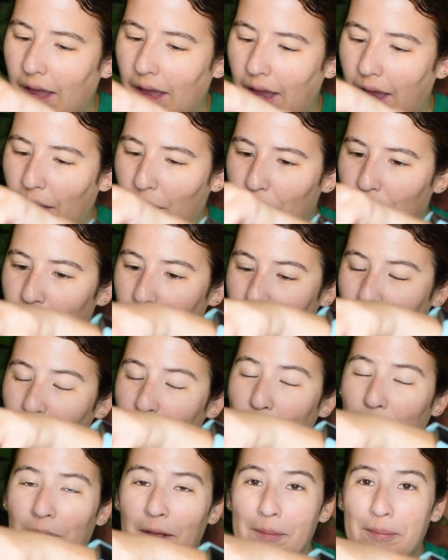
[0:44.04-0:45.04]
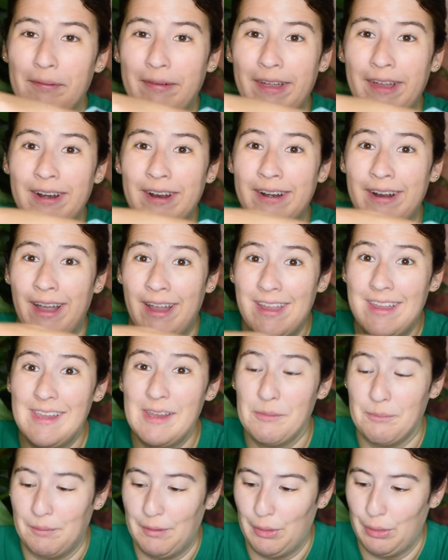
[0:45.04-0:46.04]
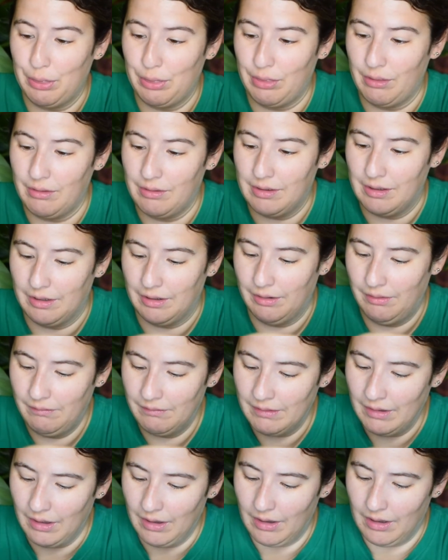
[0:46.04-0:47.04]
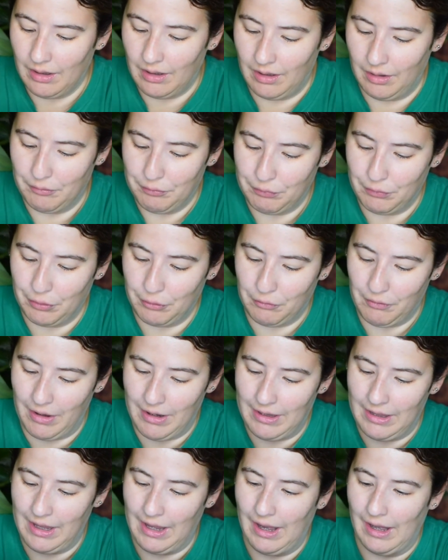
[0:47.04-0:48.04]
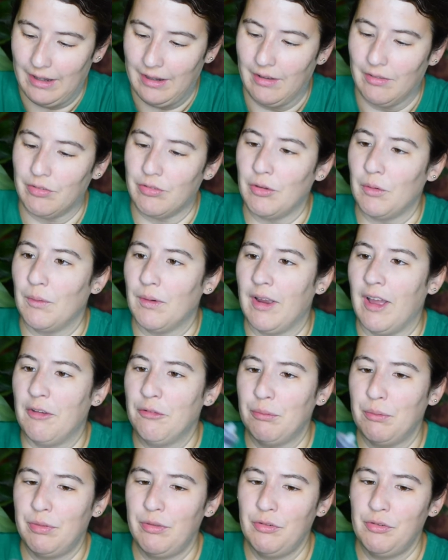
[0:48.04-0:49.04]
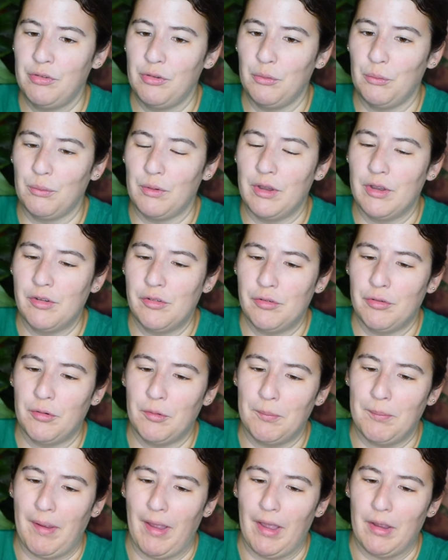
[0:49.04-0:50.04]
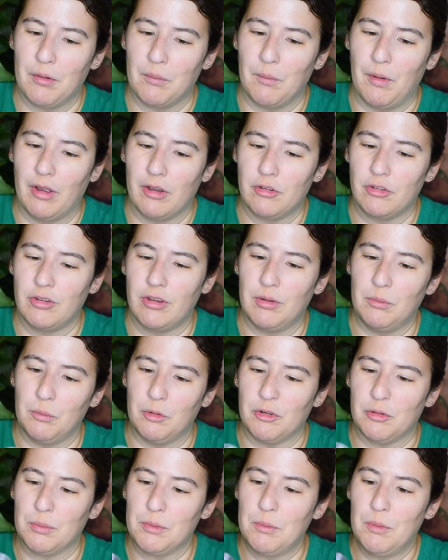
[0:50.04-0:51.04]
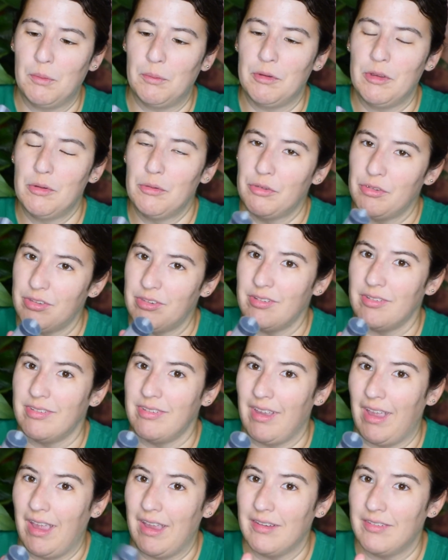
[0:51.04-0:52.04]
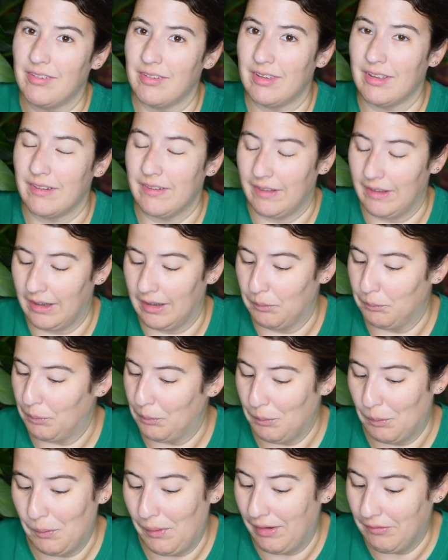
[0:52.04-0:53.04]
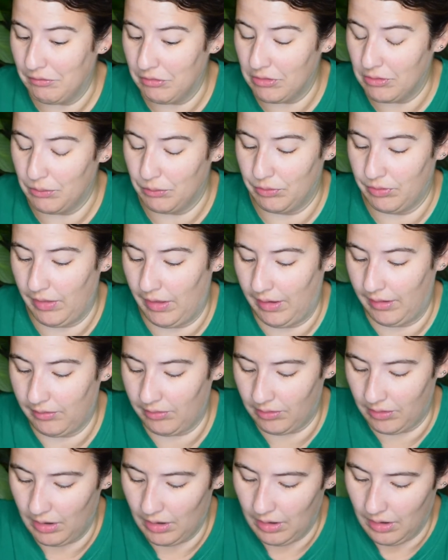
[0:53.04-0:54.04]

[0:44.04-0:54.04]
And this is what I plan on hiking with, you know, for the Grand Canyon. So it comes with a syringe for backwashing, which we won't use today to clean. We won't have to use that.